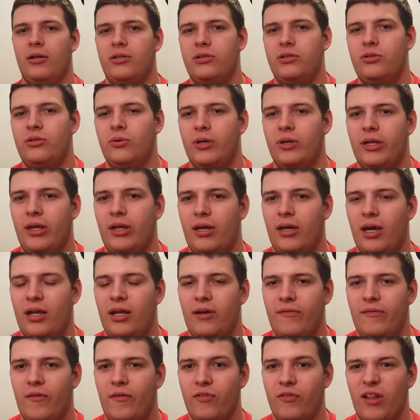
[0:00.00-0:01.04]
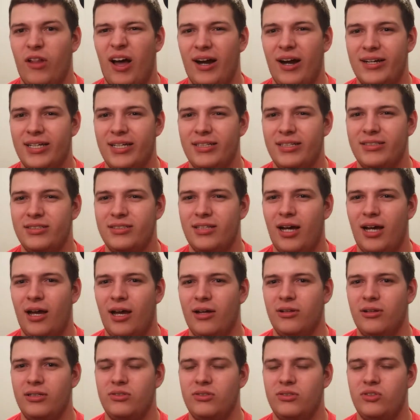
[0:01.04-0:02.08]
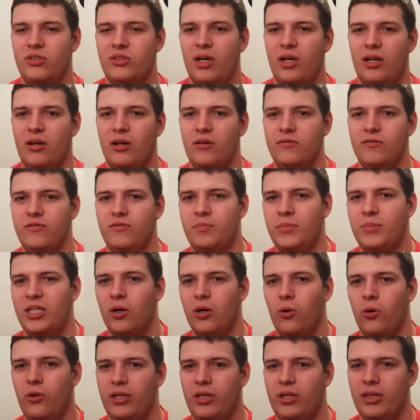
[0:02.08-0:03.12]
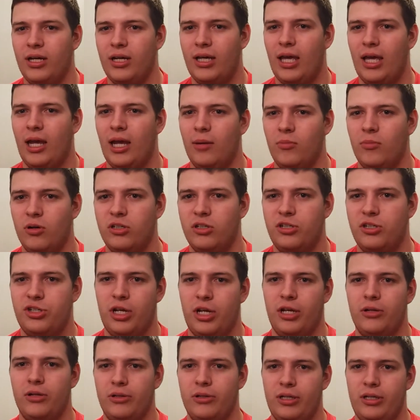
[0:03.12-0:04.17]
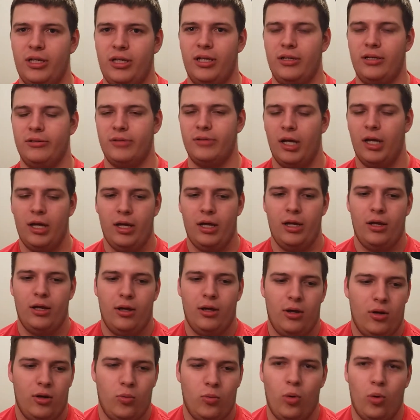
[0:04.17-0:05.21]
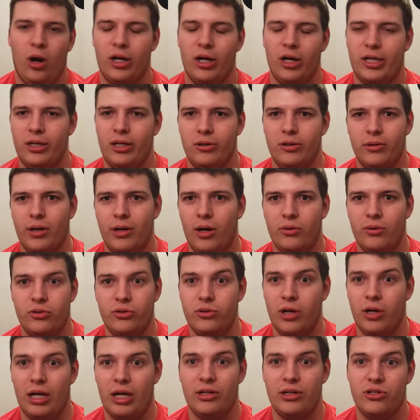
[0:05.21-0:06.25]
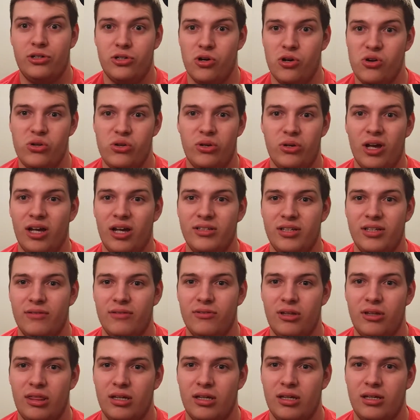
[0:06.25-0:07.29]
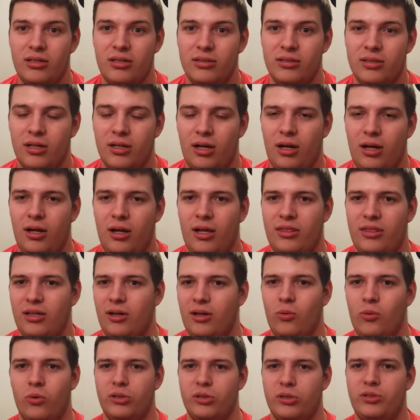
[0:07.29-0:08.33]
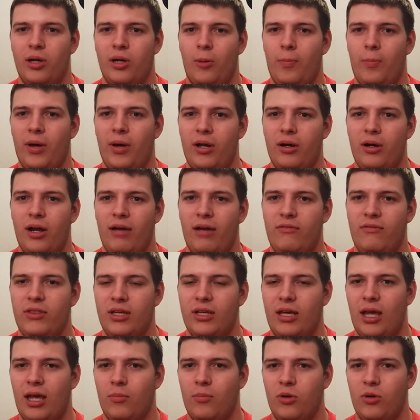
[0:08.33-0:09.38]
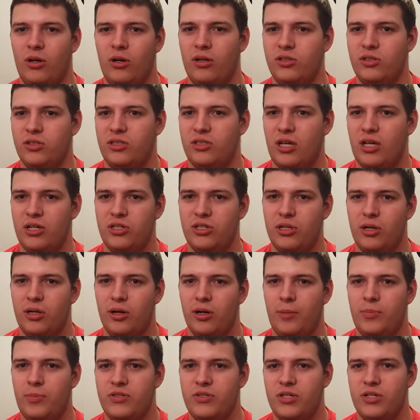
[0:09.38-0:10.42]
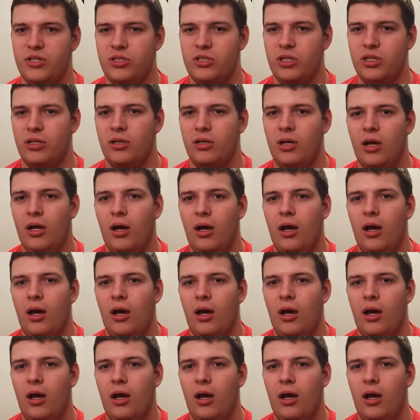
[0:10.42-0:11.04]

Doing it kind of a vlogging style instead of me holding the camera shakily and walking around trying to show you guys everything. I think it works out better having the camera in a stationary position,